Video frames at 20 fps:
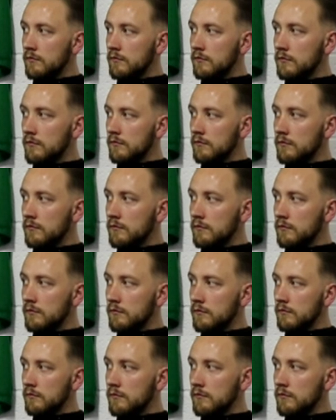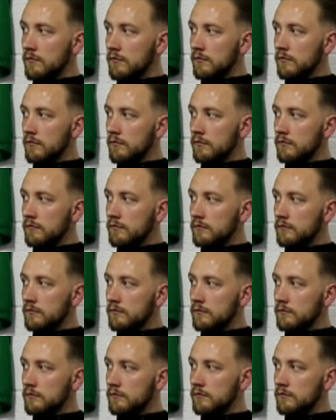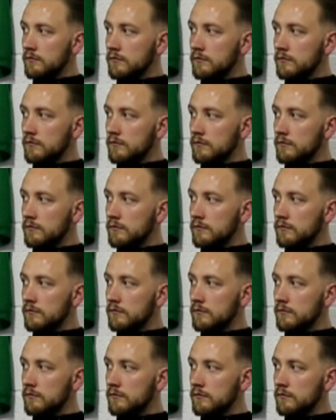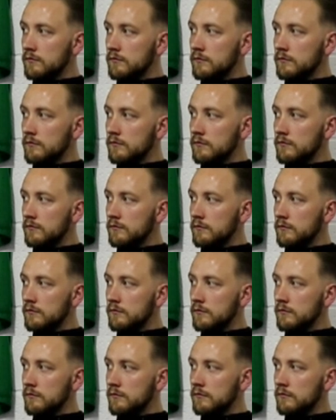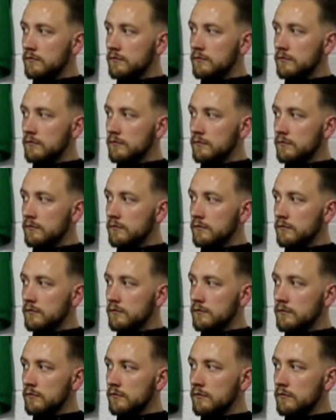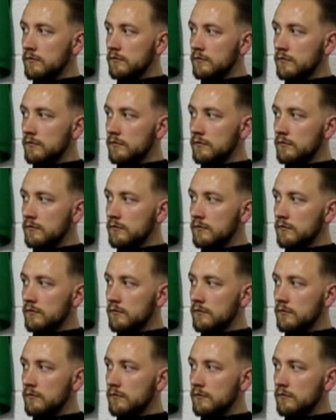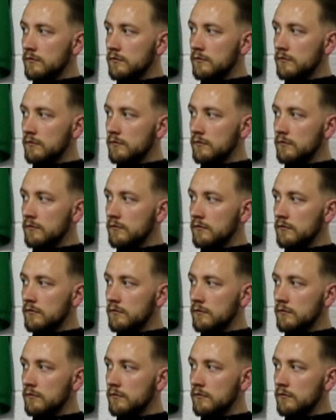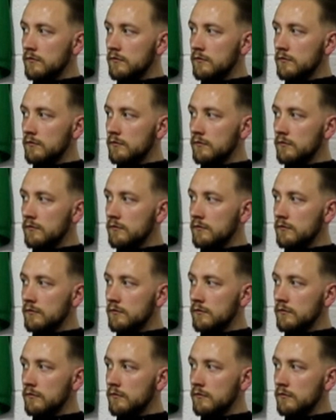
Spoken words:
(not speaking)